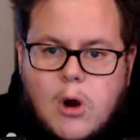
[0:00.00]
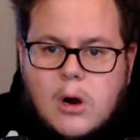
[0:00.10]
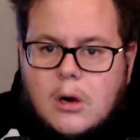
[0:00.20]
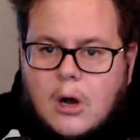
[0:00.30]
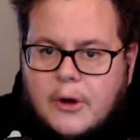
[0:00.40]

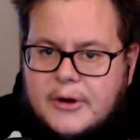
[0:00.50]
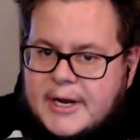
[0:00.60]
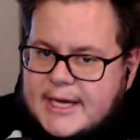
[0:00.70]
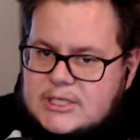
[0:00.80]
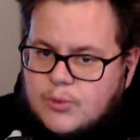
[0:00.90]
On the
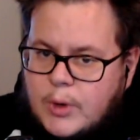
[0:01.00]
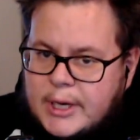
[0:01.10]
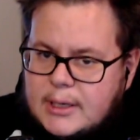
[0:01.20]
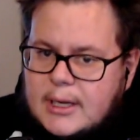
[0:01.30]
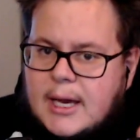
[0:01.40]
next
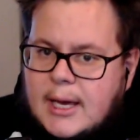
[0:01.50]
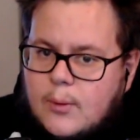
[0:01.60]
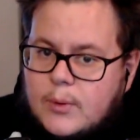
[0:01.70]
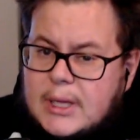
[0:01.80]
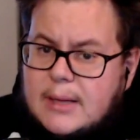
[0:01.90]
one, I
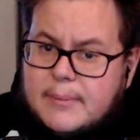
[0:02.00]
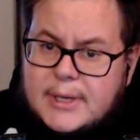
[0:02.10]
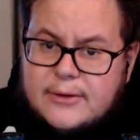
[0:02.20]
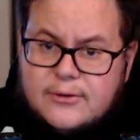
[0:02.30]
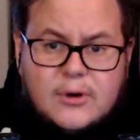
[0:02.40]
will be
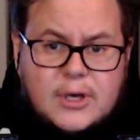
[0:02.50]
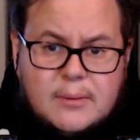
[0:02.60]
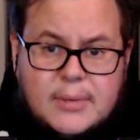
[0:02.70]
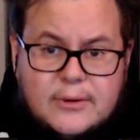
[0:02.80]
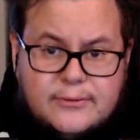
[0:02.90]
talking
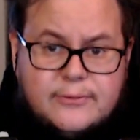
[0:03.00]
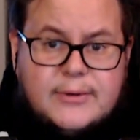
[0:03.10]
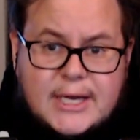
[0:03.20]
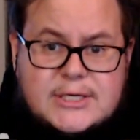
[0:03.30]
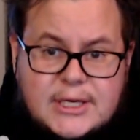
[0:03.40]
about,
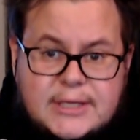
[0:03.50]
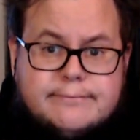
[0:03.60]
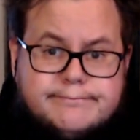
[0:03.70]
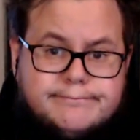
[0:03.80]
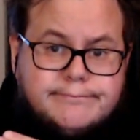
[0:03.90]
actually,
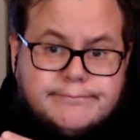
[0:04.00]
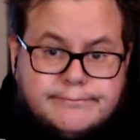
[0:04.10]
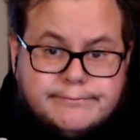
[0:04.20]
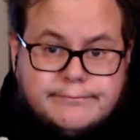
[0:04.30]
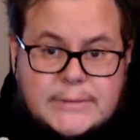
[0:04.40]

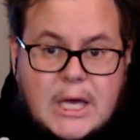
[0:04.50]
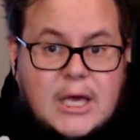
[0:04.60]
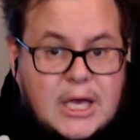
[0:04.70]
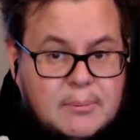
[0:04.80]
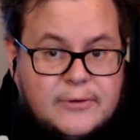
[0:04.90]

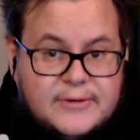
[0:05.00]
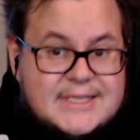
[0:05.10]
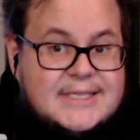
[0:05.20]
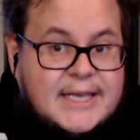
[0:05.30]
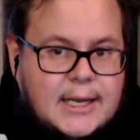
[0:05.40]
about these
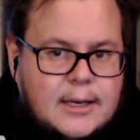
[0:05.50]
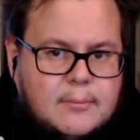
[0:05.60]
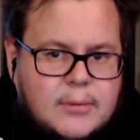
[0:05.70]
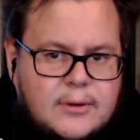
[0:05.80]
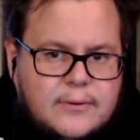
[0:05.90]
again,
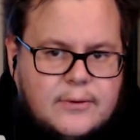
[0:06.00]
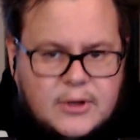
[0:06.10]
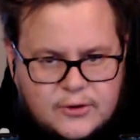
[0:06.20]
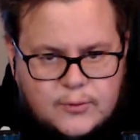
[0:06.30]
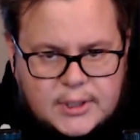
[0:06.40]
but not
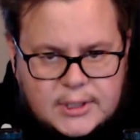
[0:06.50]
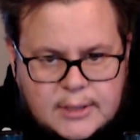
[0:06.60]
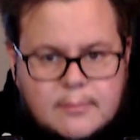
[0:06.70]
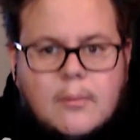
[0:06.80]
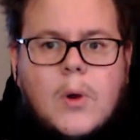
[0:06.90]
drinking
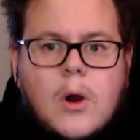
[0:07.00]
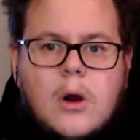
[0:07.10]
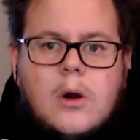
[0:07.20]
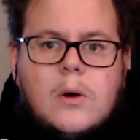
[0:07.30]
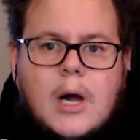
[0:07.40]
them.
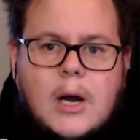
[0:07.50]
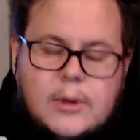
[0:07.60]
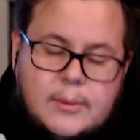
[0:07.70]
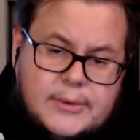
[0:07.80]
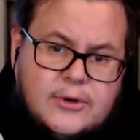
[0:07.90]
I will
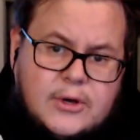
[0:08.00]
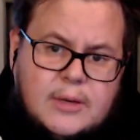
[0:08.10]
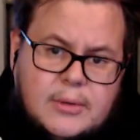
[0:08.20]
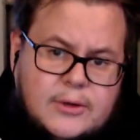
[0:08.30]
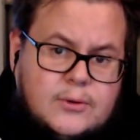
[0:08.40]
be talking
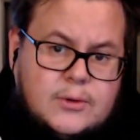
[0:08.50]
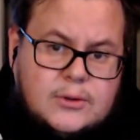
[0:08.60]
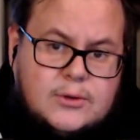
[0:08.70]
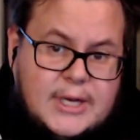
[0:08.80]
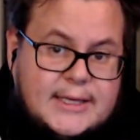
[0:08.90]
about
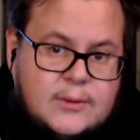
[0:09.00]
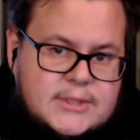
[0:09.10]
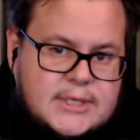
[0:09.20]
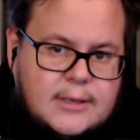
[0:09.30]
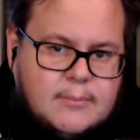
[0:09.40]
collecting
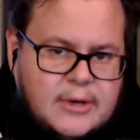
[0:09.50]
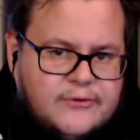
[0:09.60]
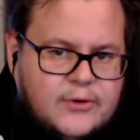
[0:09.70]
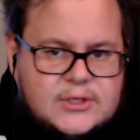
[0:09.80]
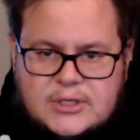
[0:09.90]
whiskey, my
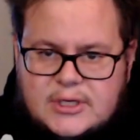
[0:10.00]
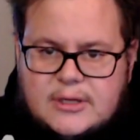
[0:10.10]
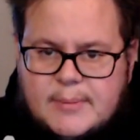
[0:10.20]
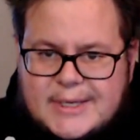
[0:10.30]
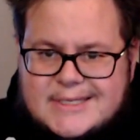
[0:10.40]
thoughts on it,
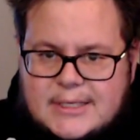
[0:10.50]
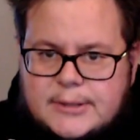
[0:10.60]
basically.